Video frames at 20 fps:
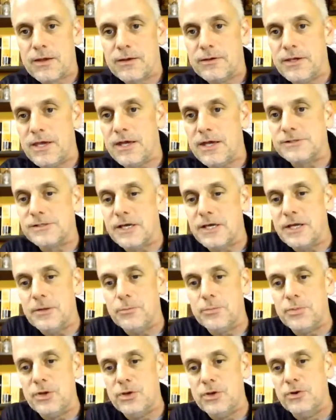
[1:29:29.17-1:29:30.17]
Yes, and a
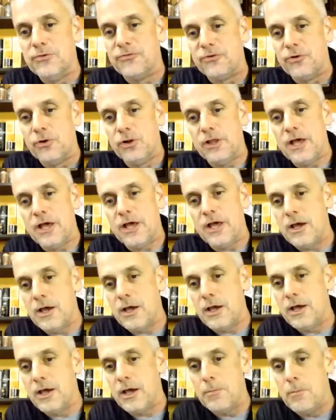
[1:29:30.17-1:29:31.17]
beautiful
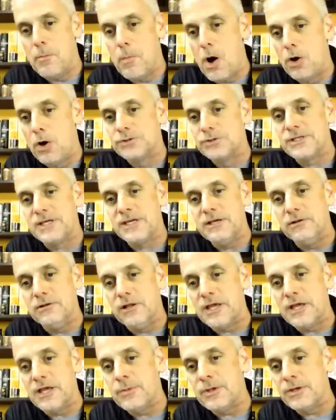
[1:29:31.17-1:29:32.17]
malty
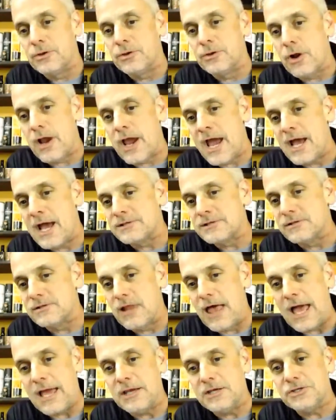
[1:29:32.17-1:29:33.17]
lemongrass,
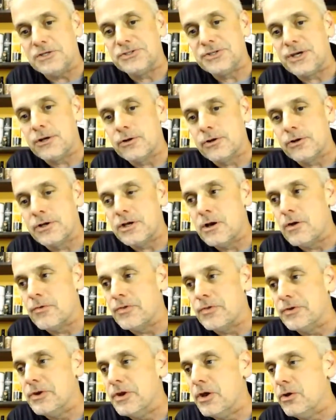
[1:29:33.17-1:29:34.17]
light sherry on the
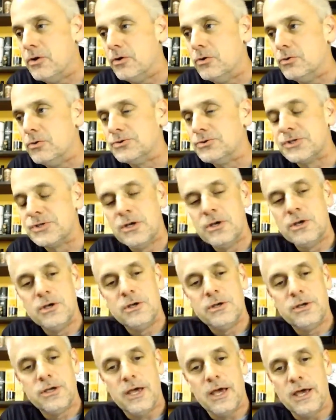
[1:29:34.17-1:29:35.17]
nose,
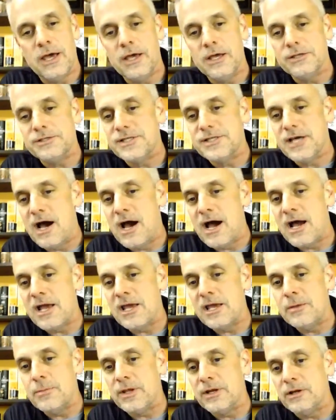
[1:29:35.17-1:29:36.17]

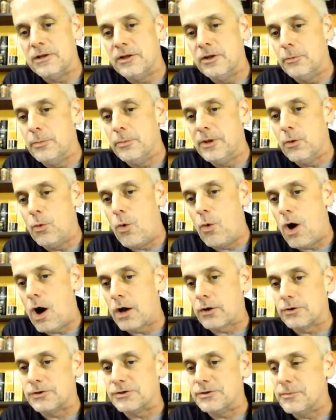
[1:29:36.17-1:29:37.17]
thyme, and a little bit of
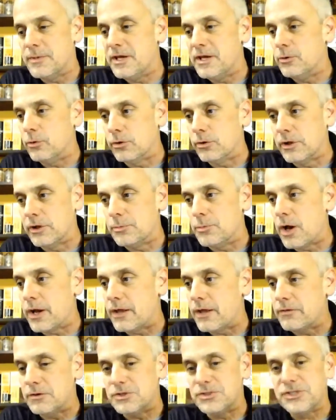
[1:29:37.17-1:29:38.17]
water. To me, really brought
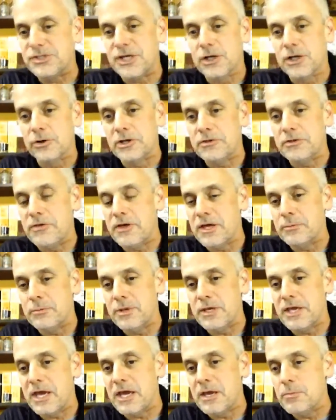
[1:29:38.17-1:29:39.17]
up the sherry. Then
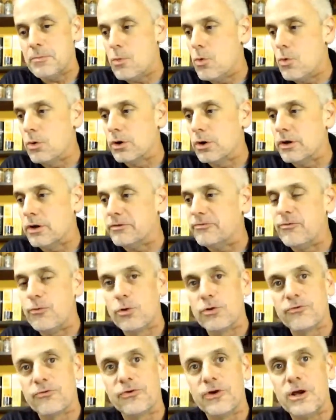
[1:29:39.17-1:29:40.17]
became more on the
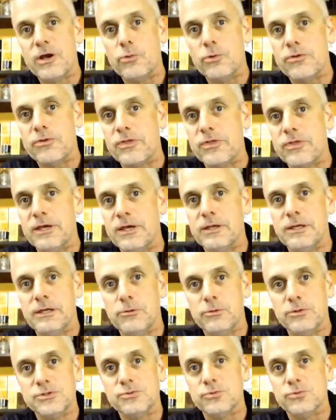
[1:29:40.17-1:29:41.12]
forefront with it. It was